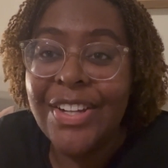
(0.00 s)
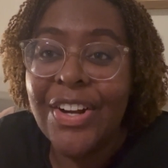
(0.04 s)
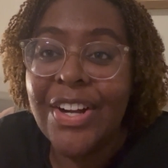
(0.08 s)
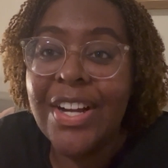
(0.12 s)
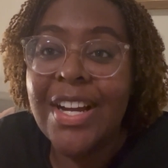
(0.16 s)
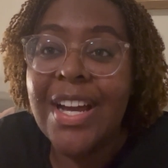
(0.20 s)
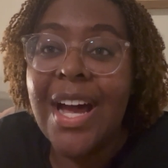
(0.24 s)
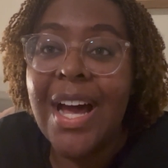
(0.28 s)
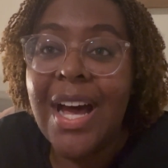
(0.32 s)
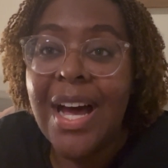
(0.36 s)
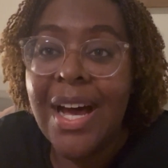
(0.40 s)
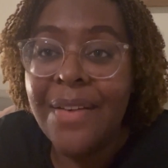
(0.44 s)
your
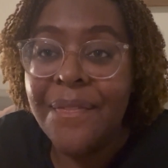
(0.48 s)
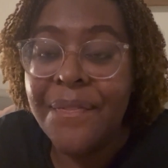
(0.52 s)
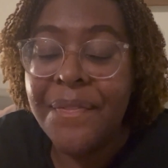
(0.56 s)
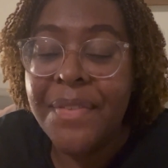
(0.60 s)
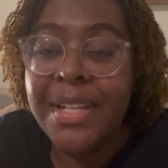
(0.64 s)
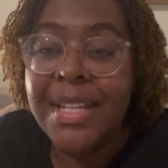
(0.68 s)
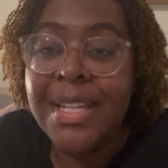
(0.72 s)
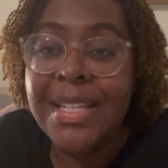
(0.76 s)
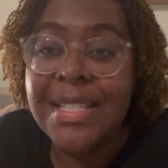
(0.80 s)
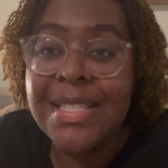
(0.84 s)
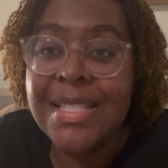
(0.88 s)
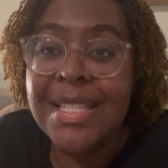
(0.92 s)

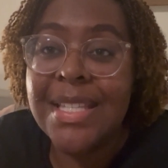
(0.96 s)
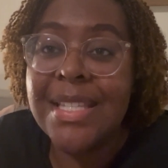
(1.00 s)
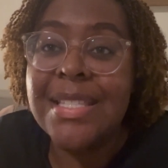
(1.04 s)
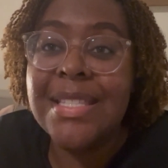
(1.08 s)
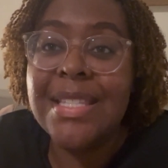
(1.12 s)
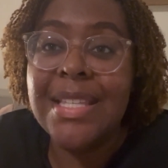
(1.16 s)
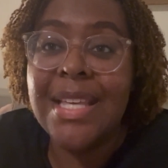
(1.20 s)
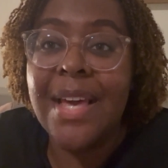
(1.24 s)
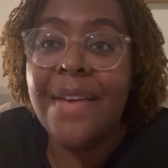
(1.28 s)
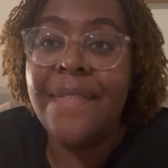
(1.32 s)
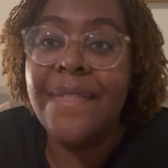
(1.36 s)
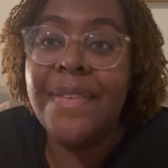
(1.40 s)
confidence is
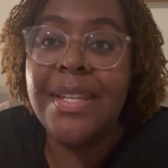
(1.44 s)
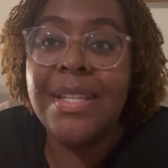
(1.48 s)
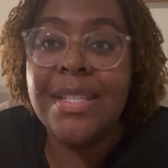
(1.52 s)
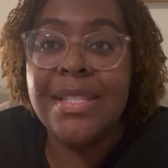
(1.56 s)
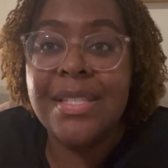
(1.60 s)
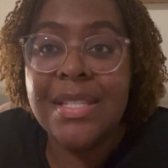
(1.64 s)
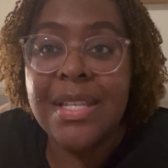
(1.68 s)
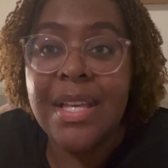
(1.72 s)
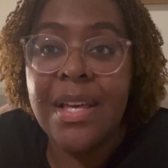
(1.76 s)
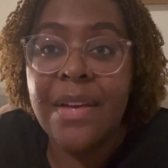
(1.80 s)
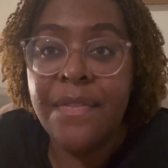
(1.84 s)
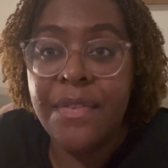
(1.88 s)
the
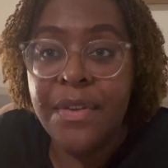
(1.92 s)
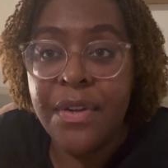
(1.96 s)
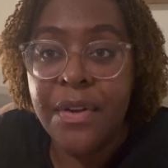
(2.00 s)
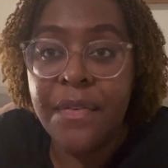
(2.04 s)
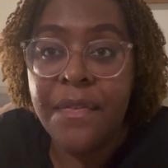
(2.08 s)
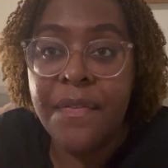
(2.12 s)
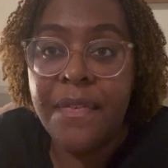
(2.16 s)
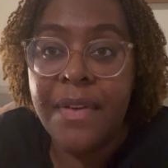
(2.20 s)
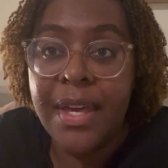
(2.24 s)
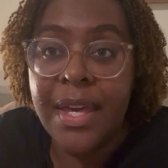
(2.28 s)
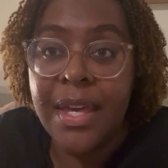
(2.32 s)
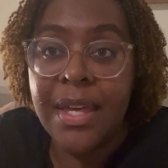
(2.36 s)
evidence of your
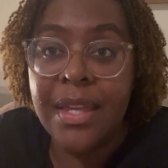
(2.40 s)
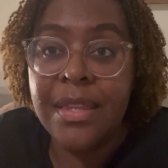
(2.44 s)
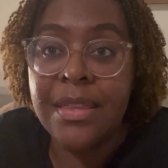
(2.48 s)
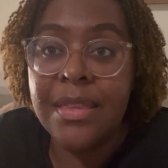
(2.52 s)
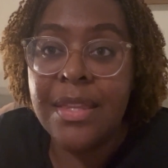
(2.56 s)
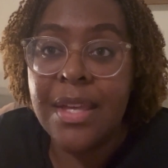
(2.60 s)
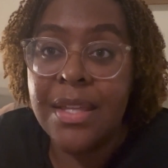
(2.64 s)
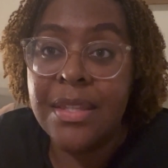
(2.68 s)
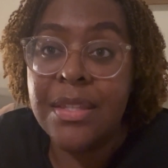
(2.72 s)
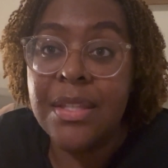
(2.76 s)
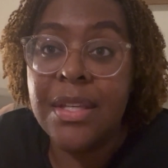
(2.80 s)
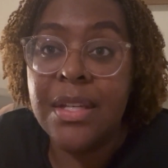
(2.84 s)
faith
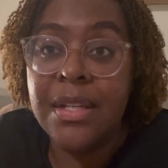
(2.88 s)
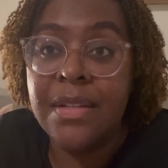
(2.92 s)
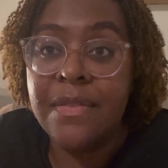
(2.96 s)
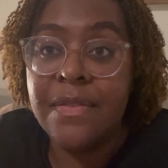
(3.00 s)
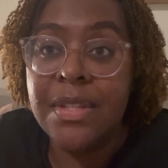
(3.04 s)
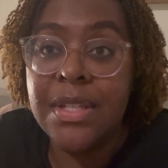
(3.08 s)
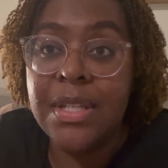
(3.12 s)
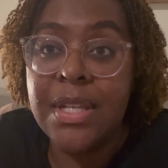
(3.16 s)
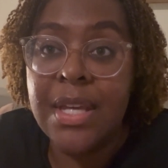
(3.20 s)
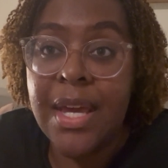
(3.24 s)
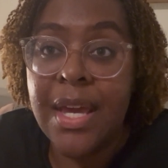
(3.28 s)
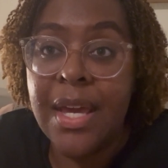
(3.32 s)
at the end
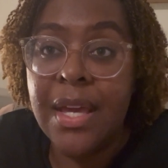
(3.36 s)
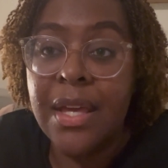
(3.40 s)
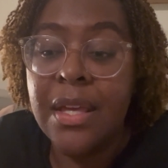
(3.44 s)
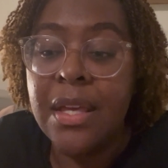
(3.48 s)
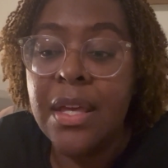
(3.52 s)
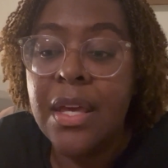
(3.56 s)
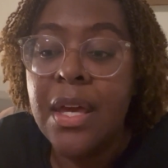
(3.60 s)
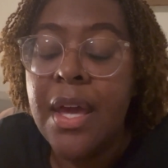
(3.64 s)
of the day.